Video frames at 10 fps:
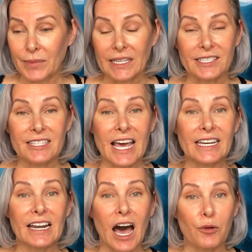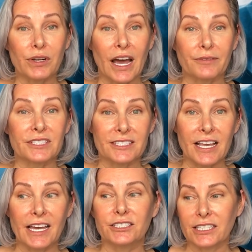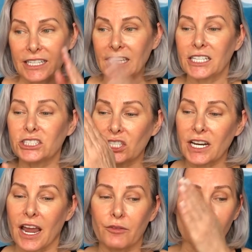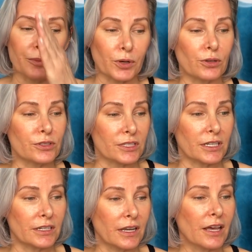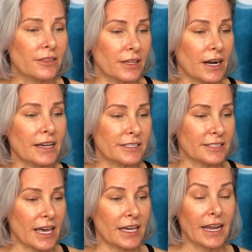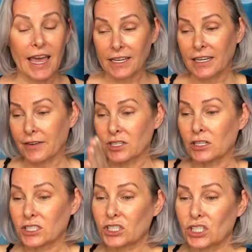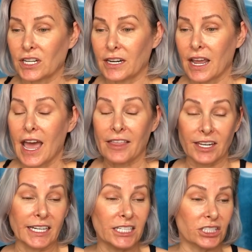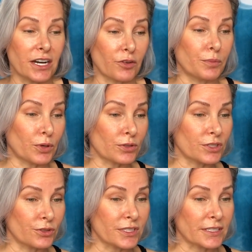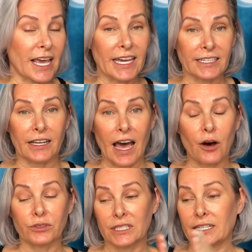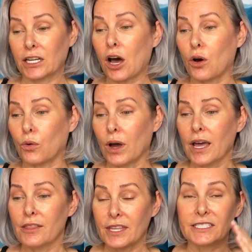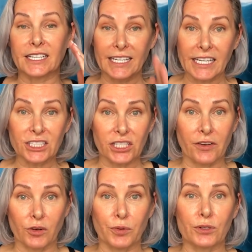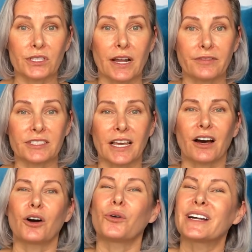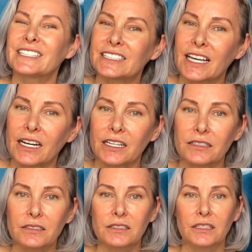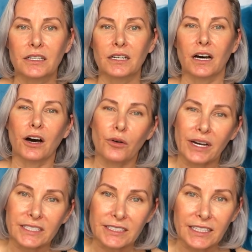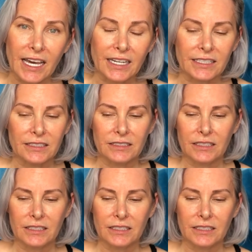because then I would have to say to each and every person that I said, hey, I have an audition, and then each and every person who says, hey, how did it go? Then to each and every person I have to say, oh, I didn't get it. Oh, I didn't get it.